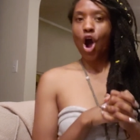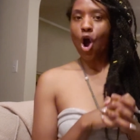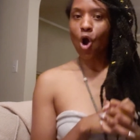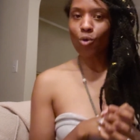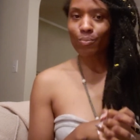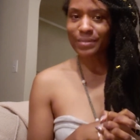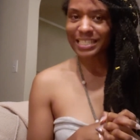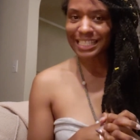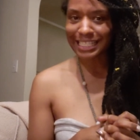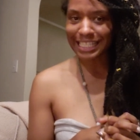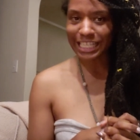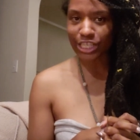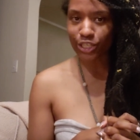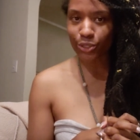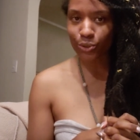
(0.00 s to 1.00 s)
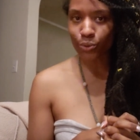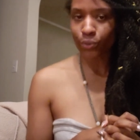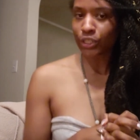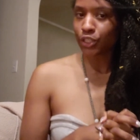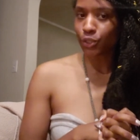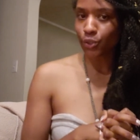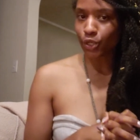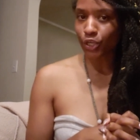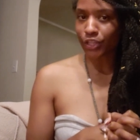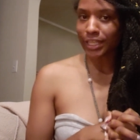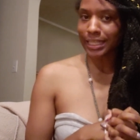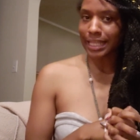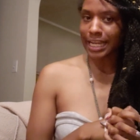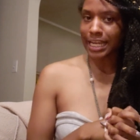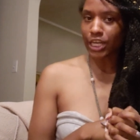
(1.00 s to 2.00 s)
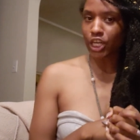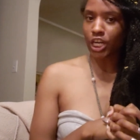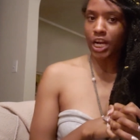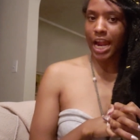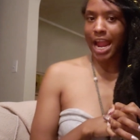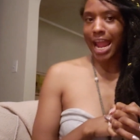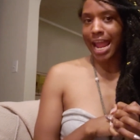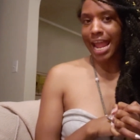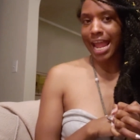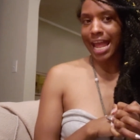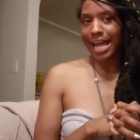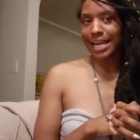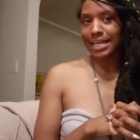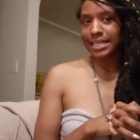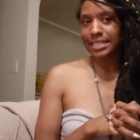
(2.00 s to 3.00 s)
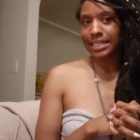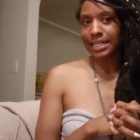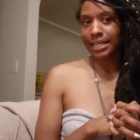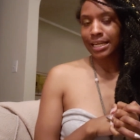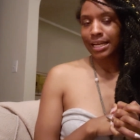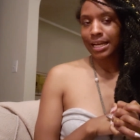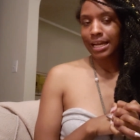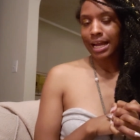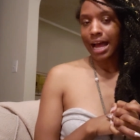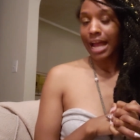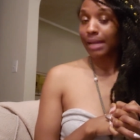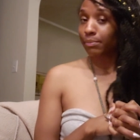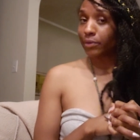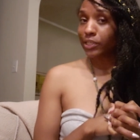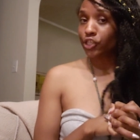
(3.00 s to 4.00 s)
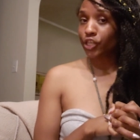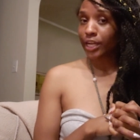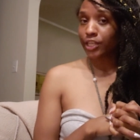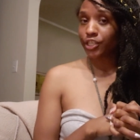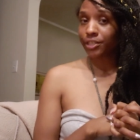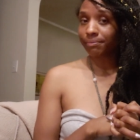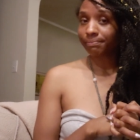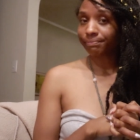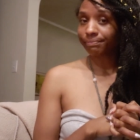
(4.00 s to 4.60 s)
Hope to see you sooner than later, and I appreciate you.